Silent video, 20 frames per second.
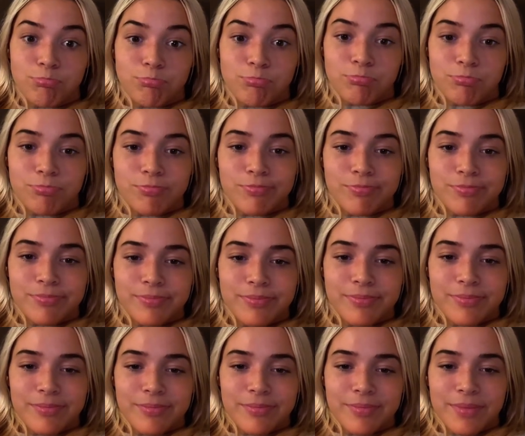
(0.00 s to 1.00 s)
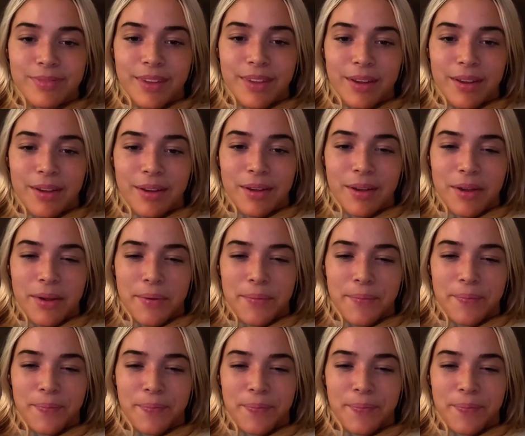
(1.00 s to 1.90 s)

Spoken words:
(silence)